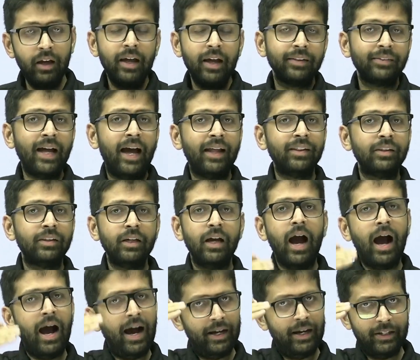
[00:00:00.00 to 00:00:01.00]
than the
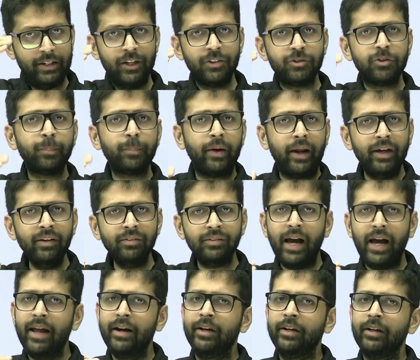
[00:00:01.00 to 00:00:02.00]
highest price
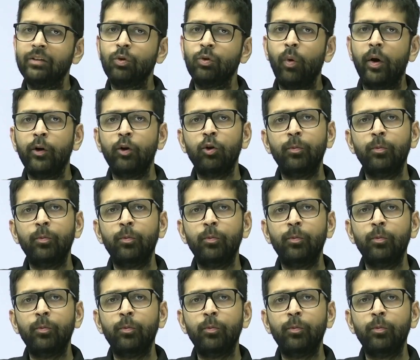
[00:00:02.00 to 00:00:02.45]
and it is going